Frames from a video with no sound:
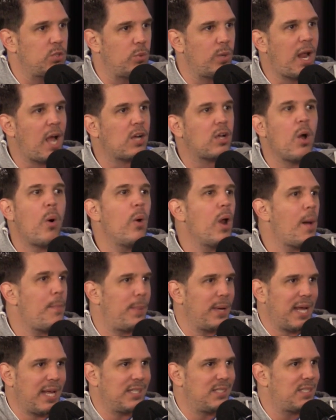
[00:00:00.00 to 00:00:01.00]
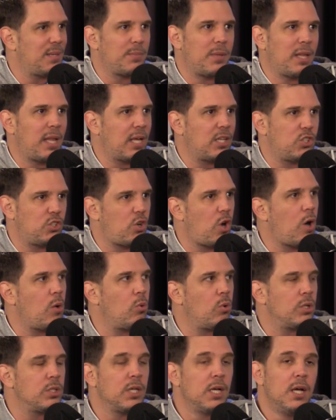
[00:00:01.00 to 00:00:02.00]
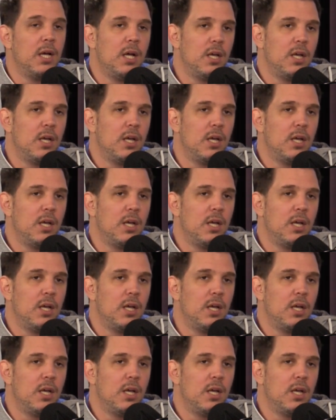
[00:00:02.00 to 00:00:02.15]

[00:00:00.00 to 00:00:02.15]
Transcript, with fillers: so we're not going up against something like Star Wars.